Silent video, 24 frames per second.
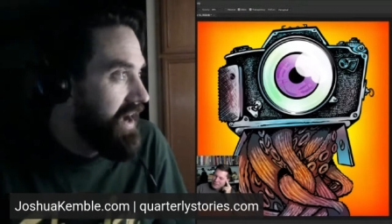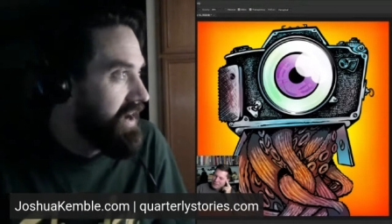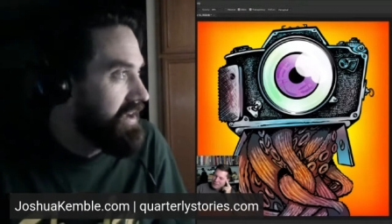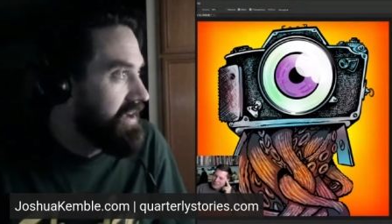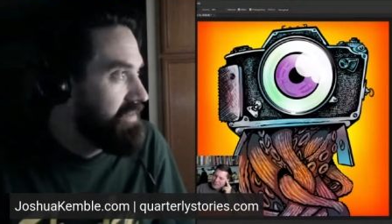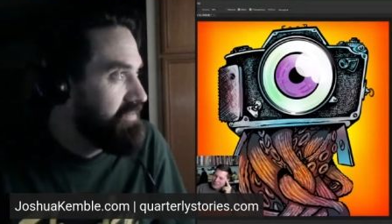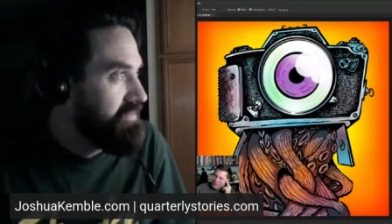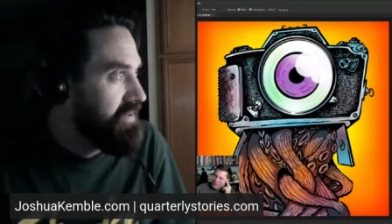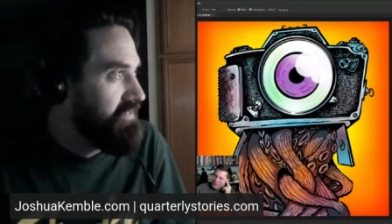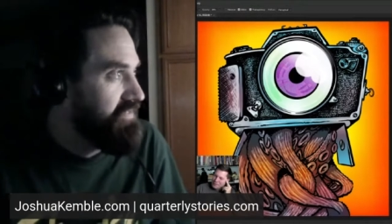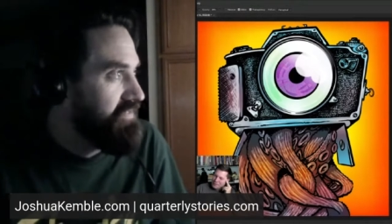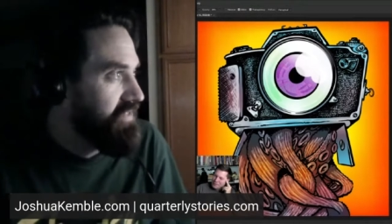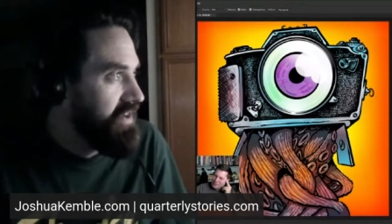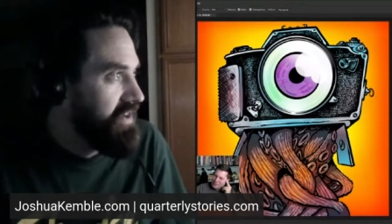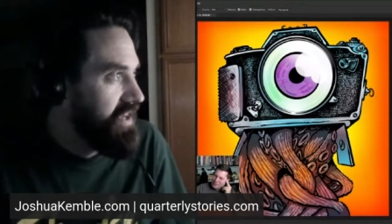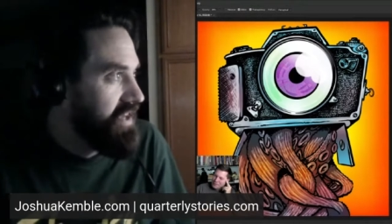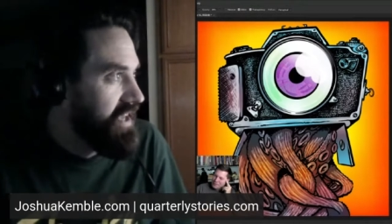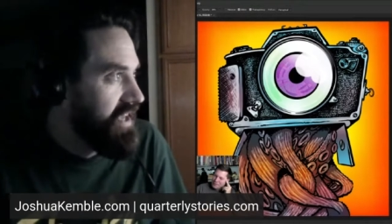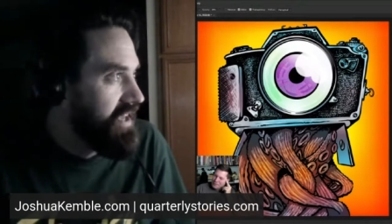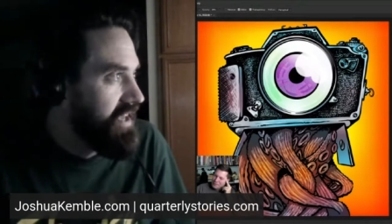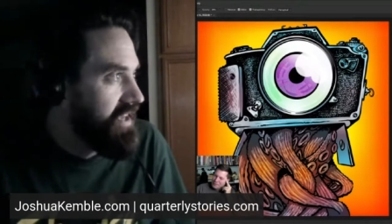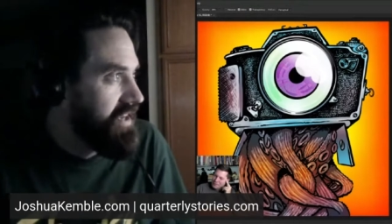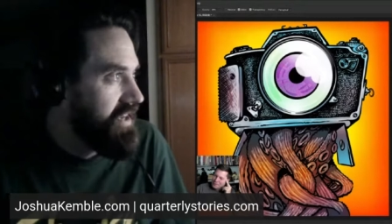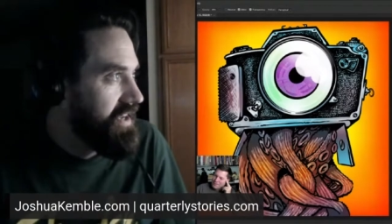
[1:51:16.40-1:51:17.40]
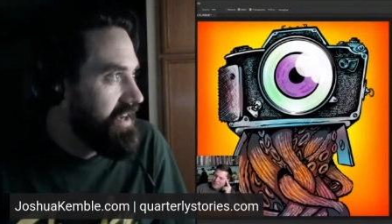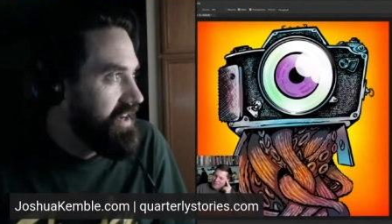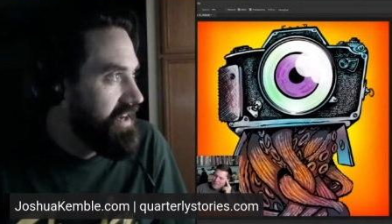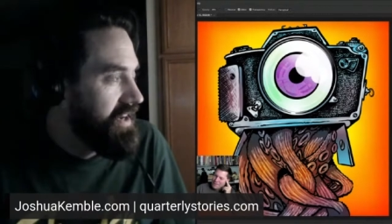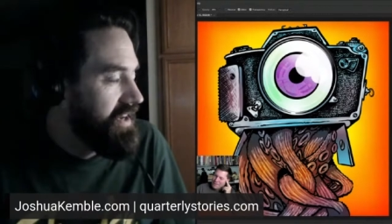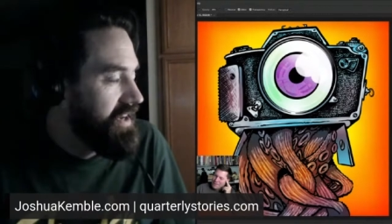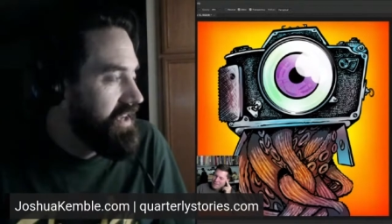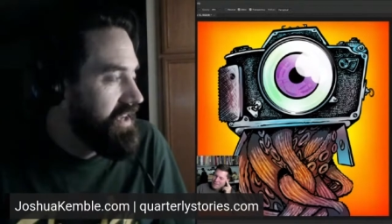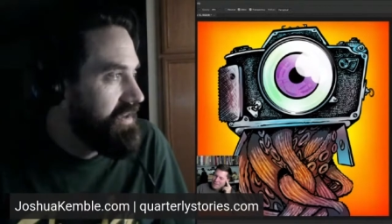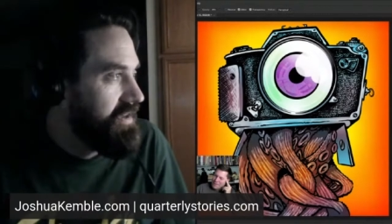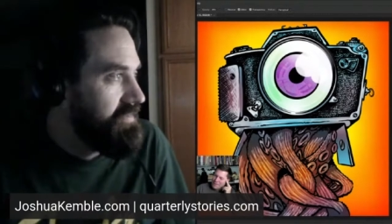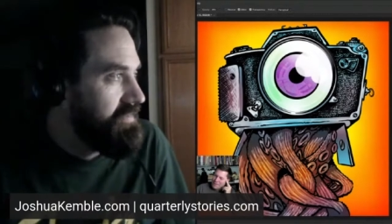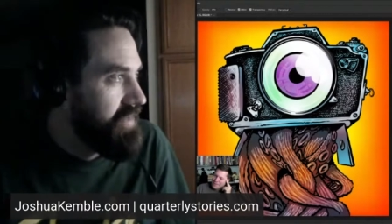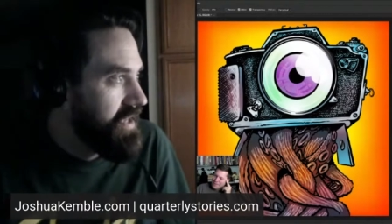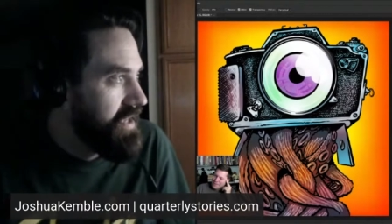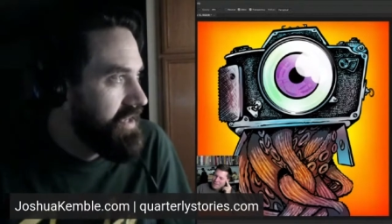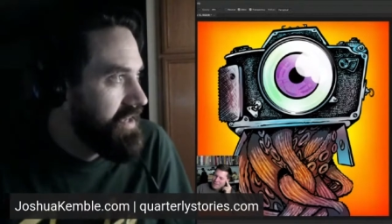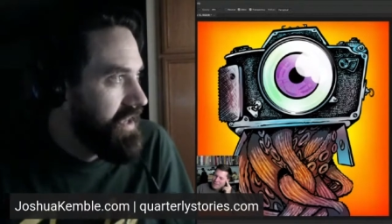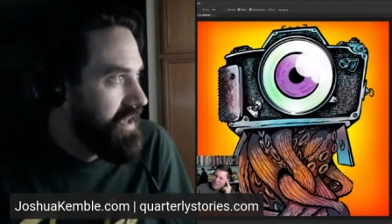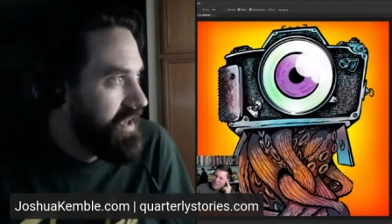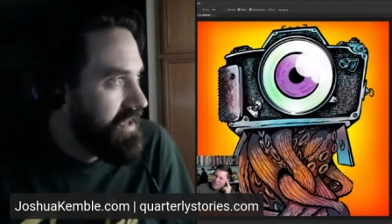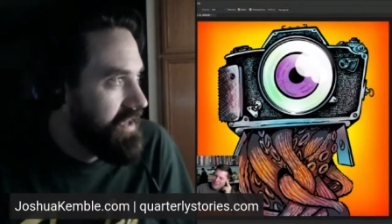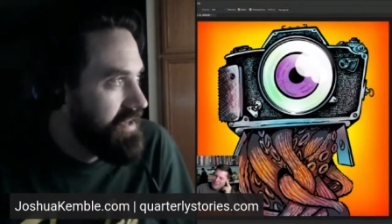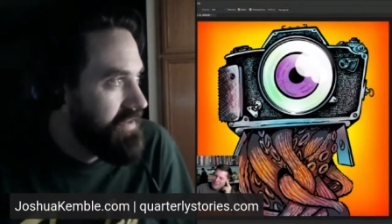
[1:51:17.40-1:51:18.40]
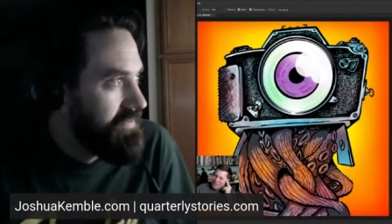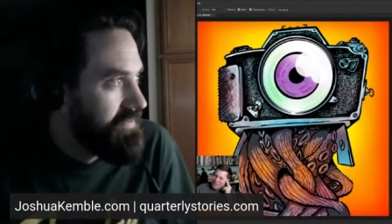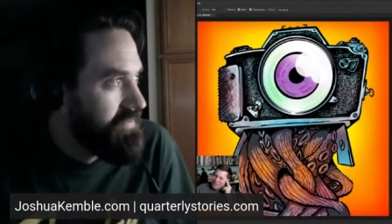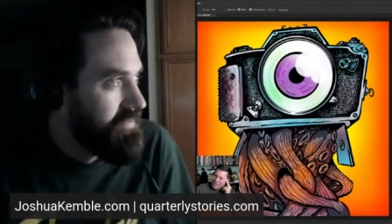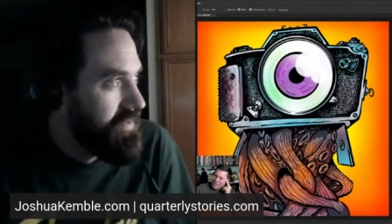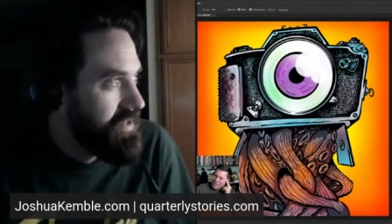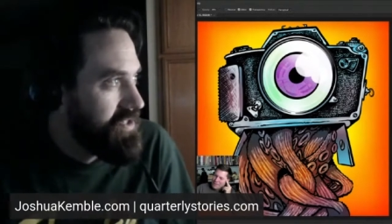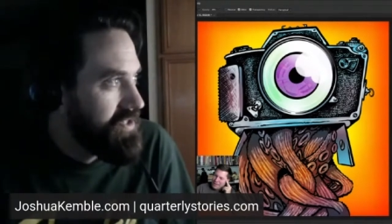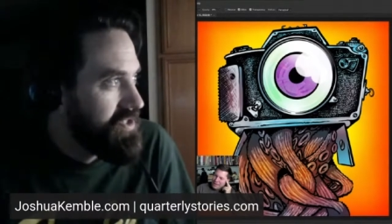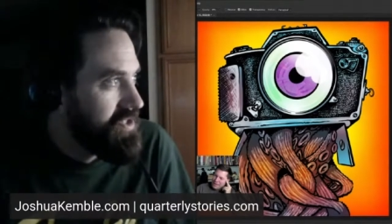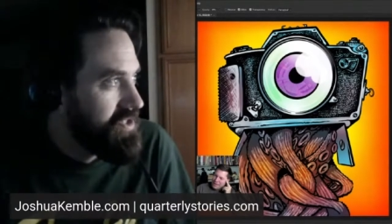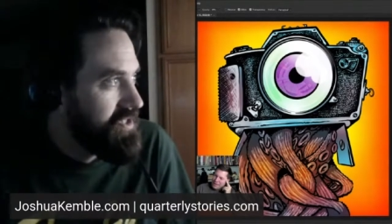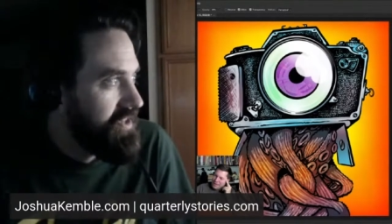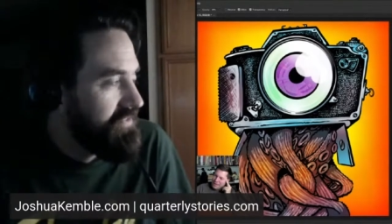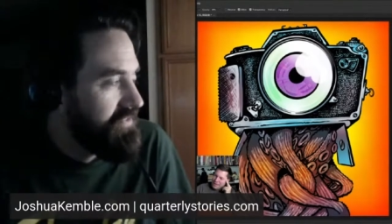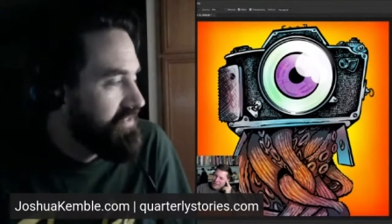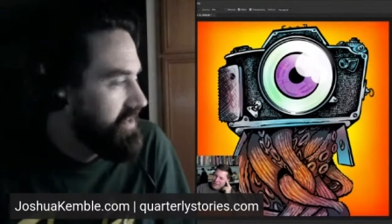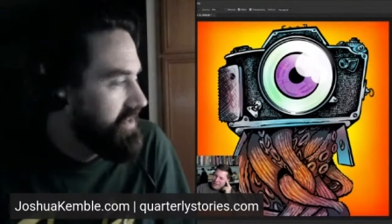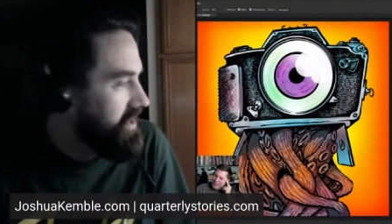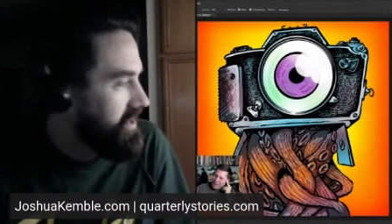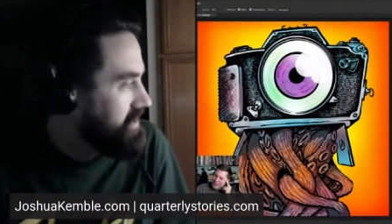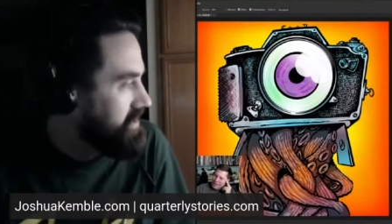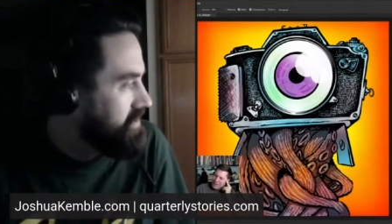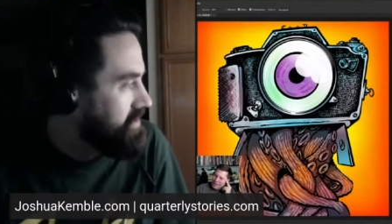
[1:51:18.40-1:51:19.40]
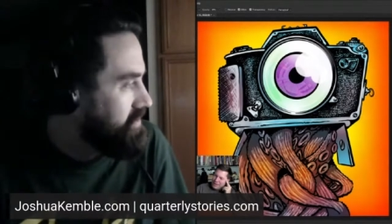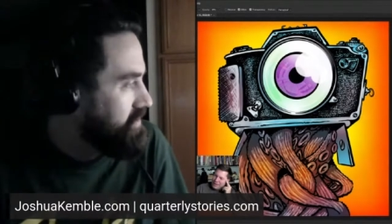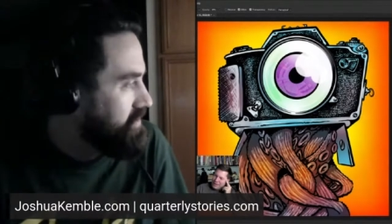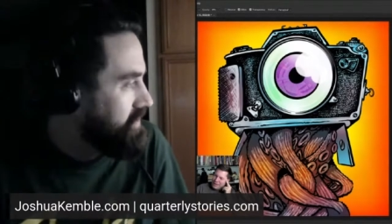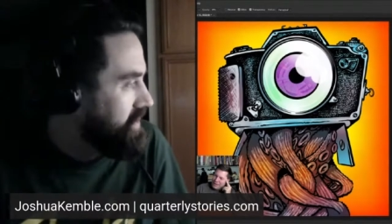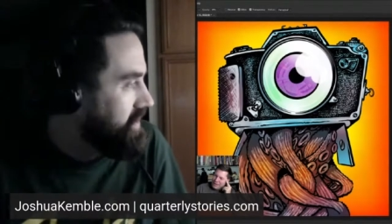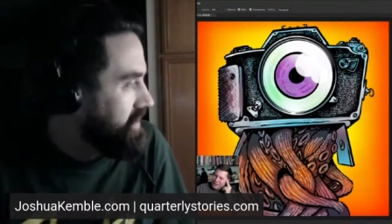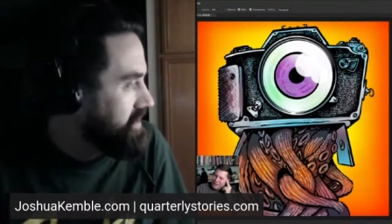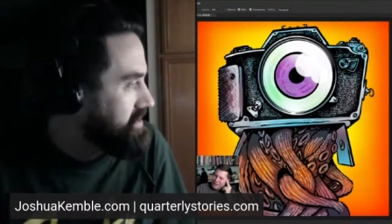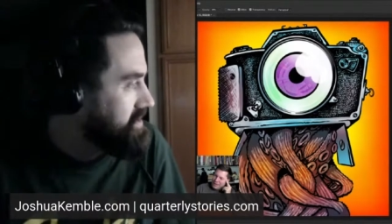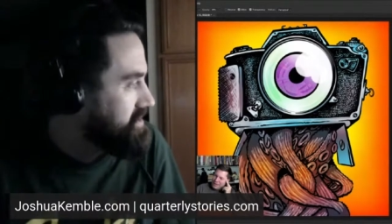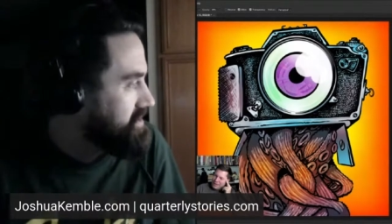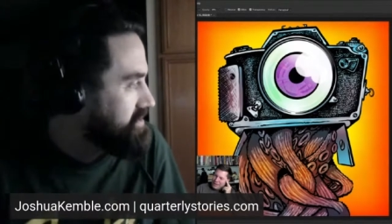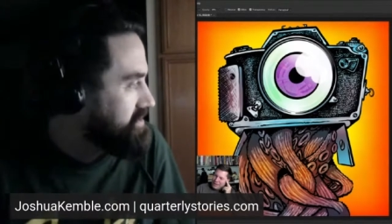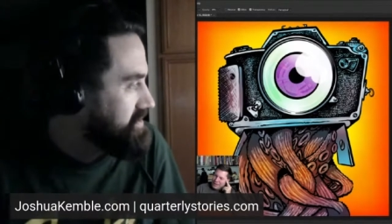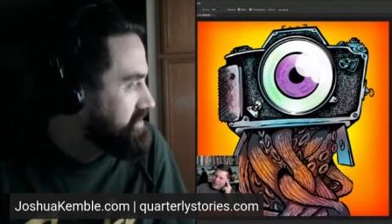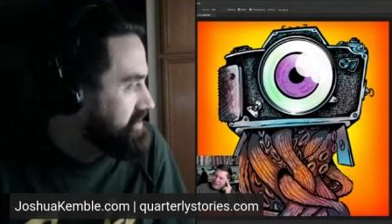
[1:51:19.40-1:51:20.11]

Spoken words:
be fun to get him, and we should definitely get Lujan too, because